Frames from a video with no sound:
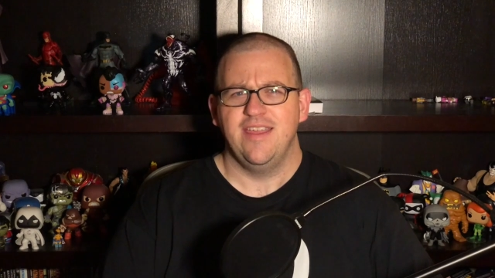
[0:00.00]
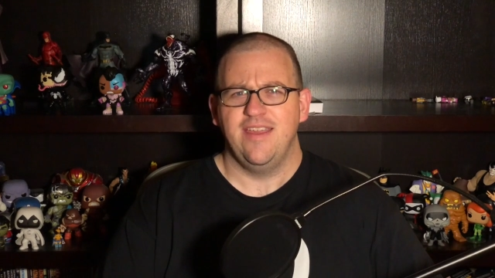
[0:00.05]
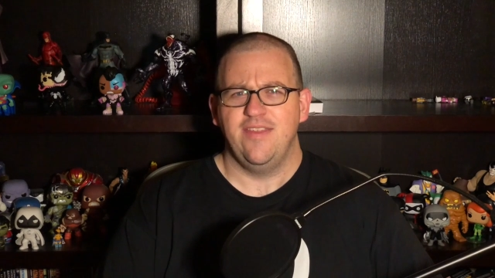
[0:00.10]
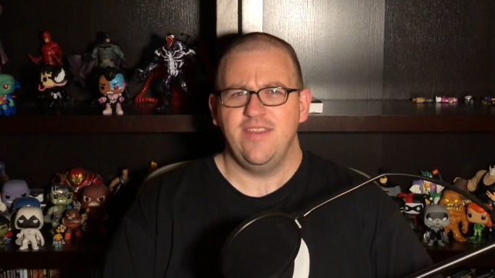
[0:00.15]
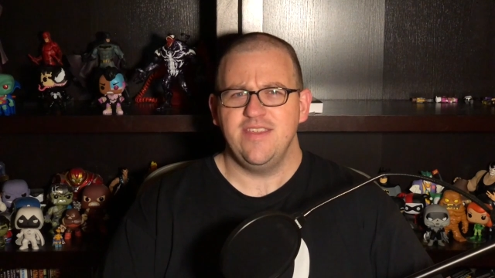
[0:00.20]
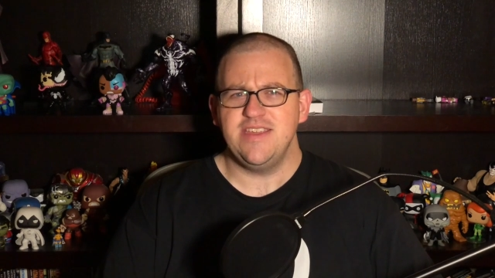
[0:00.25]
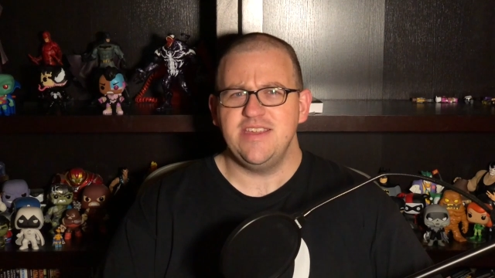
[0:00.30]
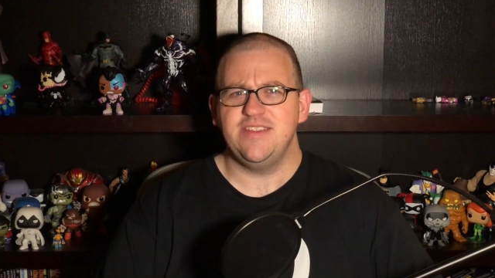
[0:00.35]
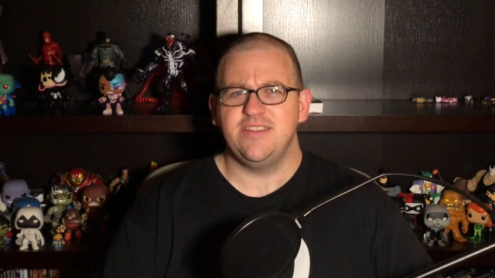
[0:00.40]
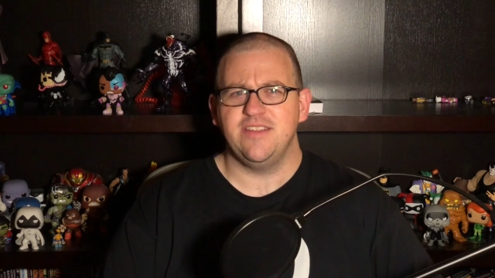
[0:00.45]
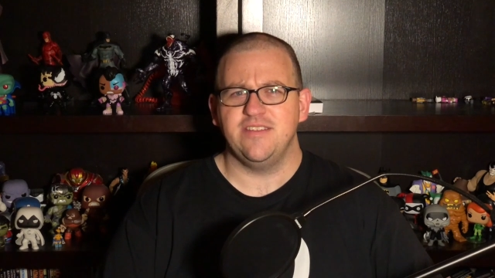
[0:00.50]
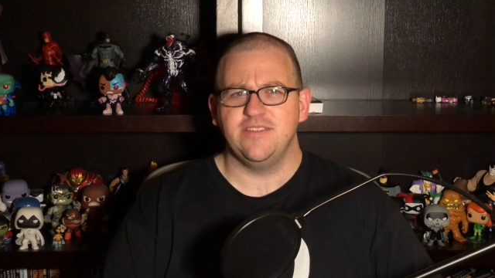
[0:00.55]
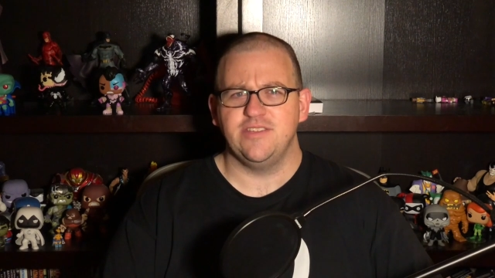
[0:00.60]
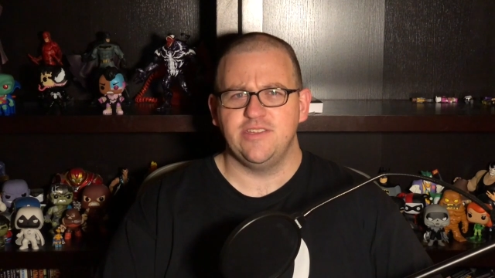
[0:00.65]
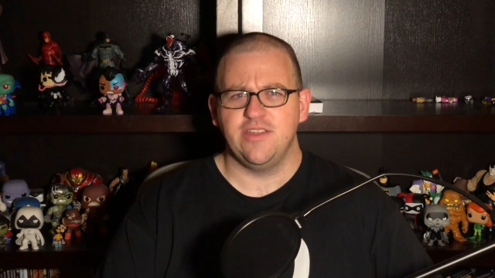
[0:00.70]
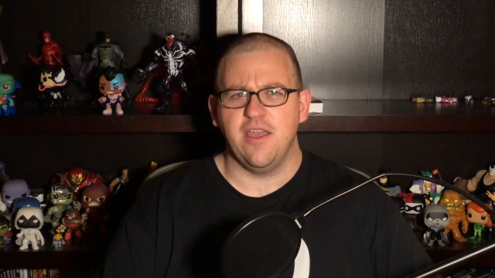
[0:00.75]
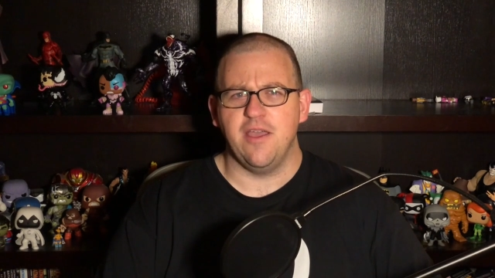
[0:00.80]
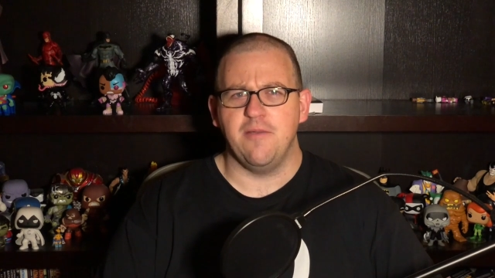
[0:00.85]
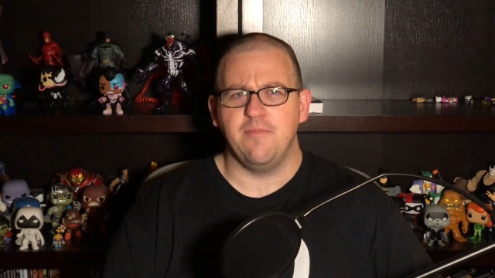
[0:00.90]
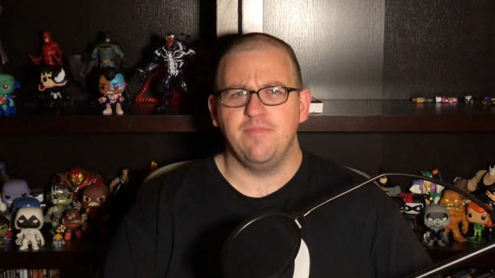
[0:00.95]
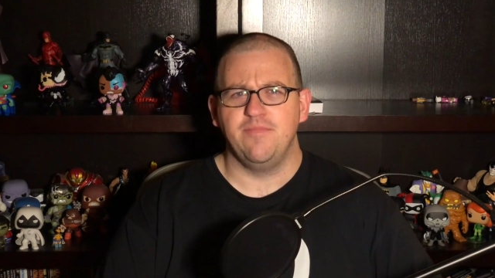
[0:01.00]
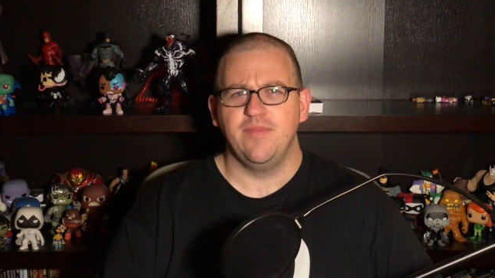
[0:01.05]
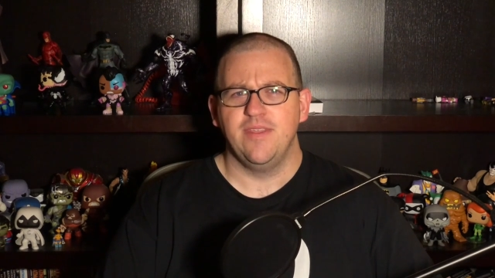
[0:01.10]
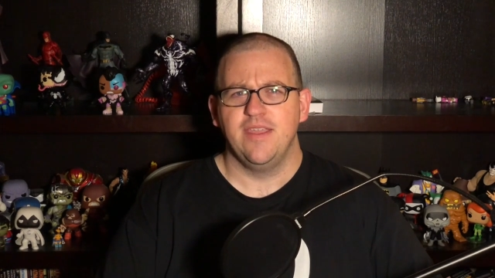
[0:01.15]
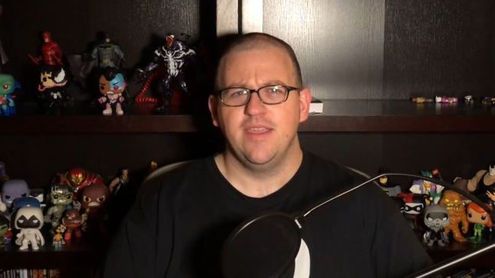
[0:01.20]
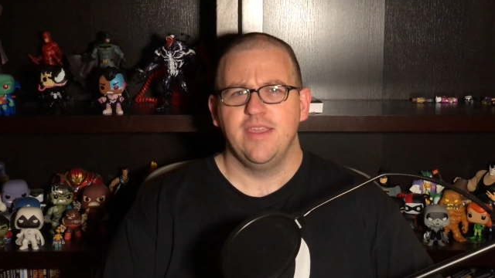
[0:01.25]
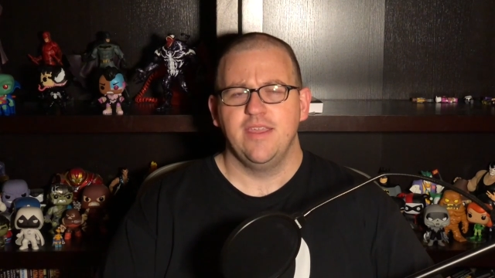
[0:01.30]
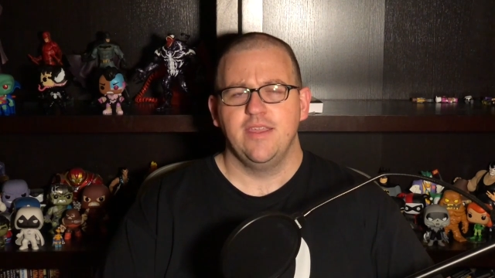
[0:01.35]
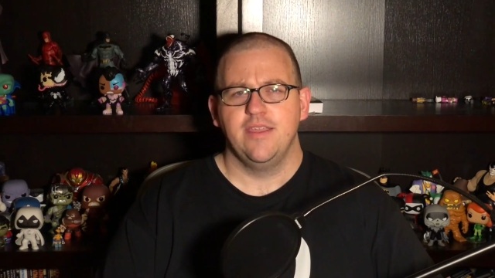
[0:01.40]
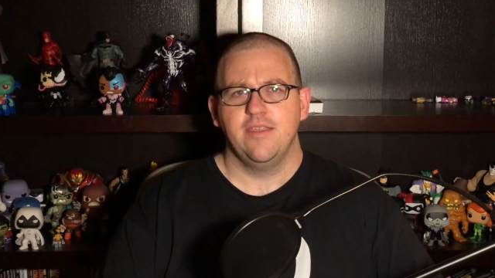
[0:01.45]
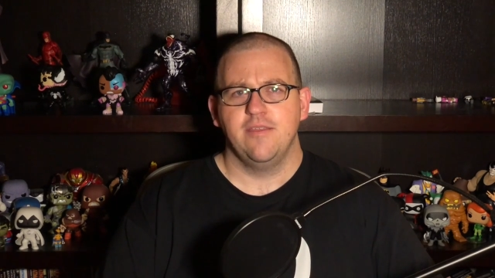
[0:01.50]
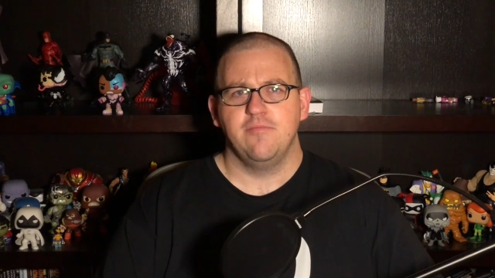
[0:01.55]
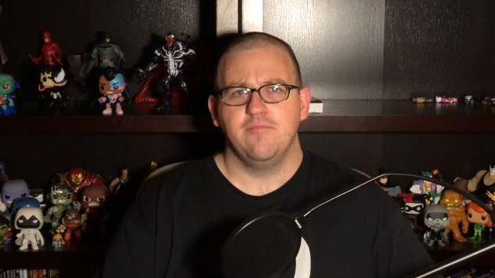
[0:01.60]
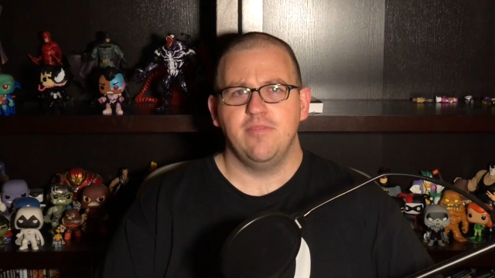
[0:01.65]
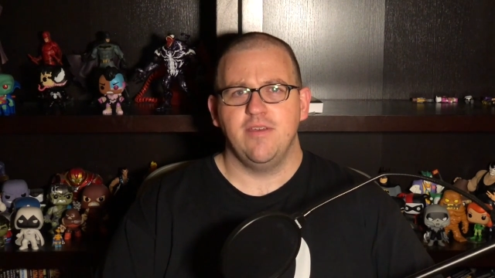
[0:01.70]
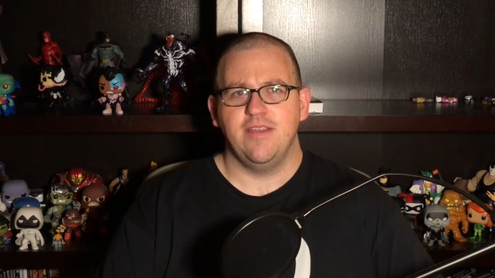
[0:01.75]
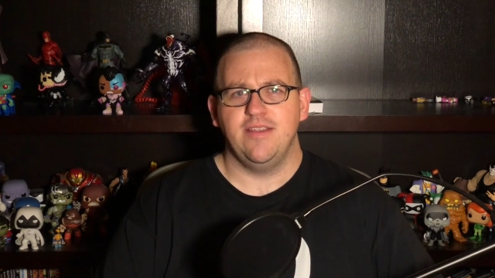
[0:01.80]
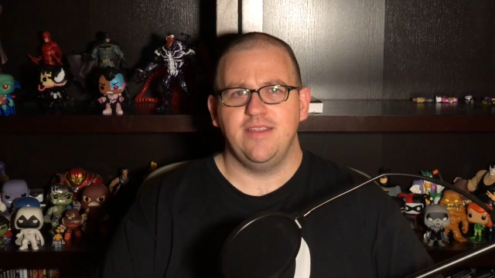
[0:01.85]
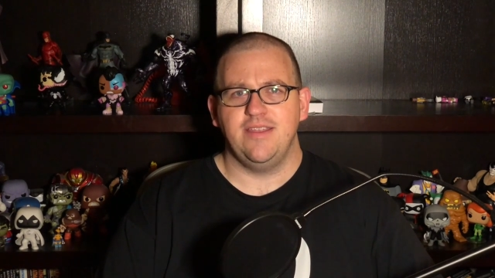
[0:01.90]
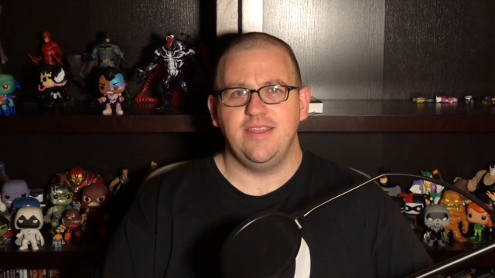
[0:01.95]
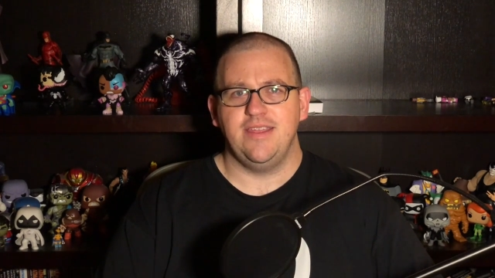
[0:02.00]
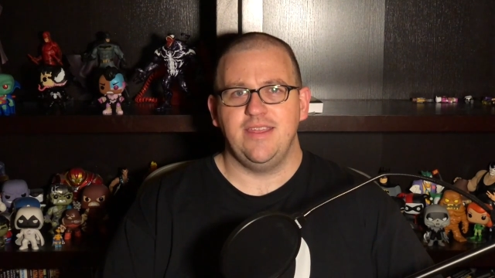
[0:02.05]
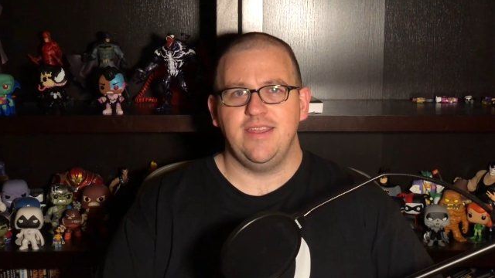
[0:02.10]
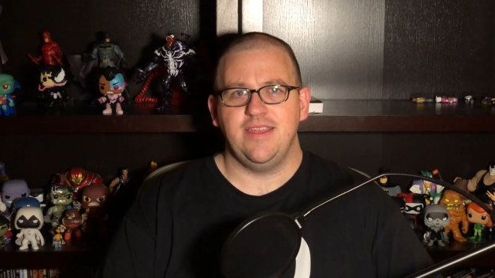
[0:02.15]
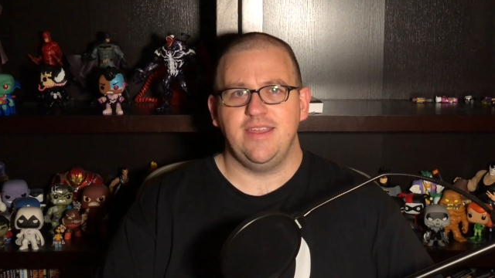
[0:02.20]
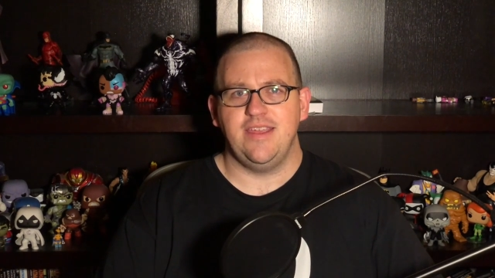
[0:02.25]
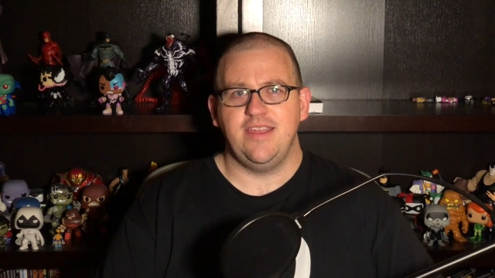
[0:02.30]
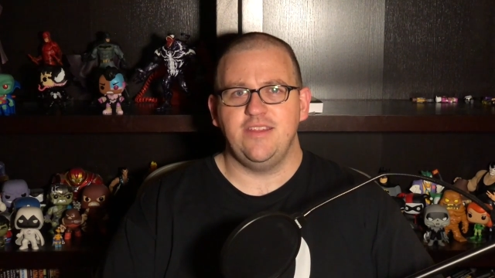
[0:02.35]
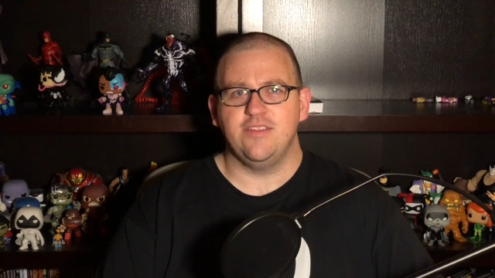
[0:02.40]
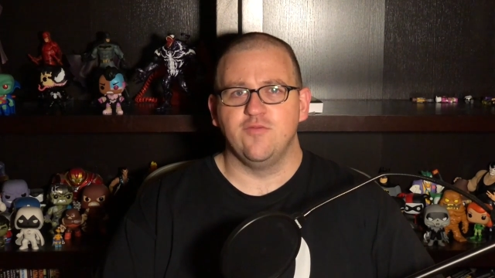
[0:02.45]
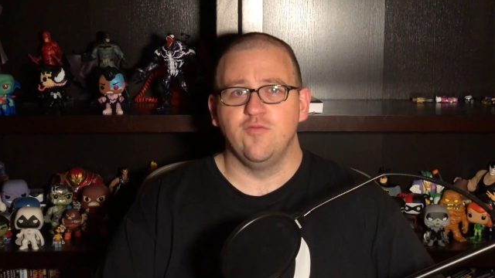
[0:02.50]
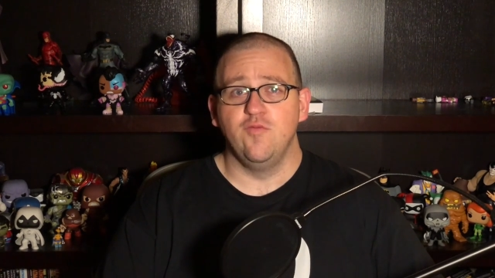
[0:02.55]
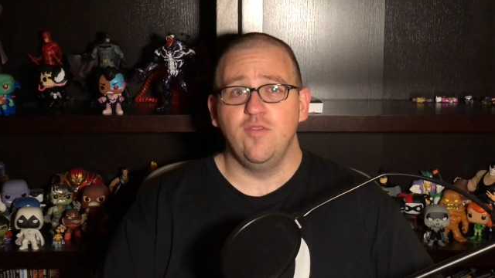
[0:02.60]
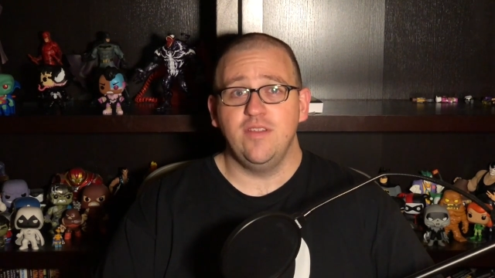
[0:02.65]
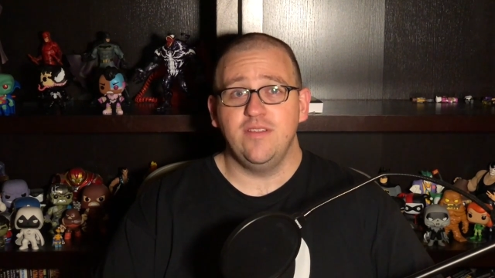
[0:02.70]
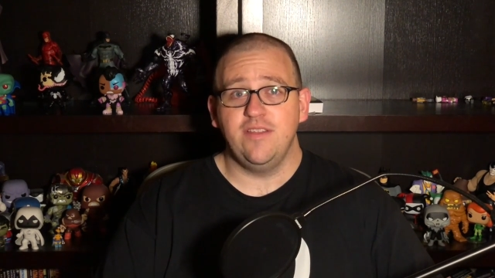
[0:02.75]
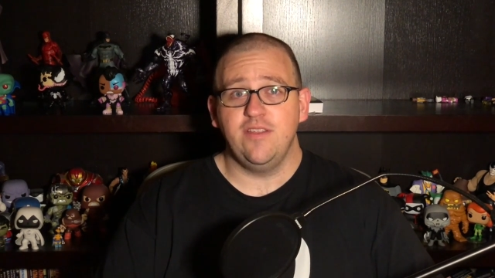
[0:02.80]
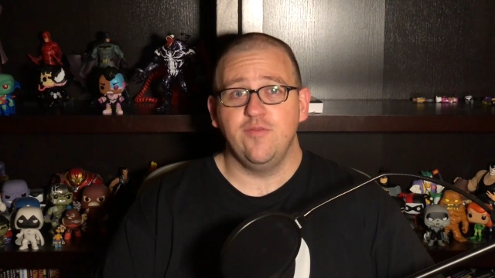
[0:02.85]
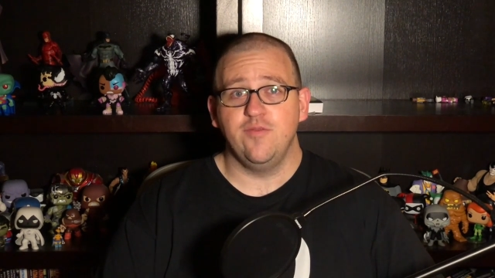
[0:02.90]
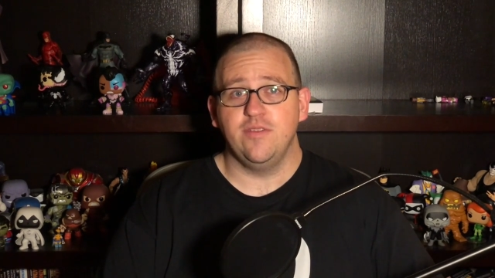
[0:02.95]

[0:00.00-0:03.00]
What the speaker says: I think he's done some, but he's really,